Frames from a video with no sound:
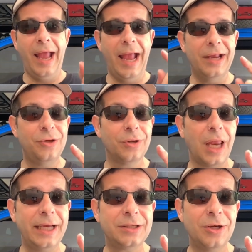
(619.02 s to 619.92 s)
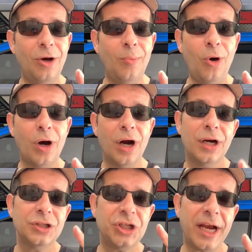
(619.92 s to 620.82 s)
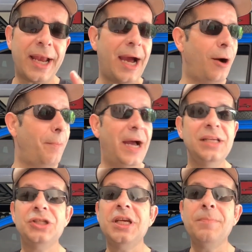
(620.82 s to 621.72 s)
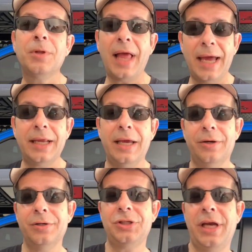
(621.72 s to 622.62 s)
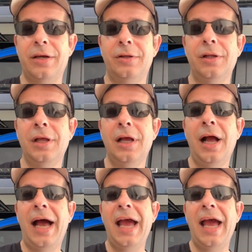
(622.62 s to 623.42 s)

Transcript: and you'd like to know more, check out my Jeep Gladiator channel. I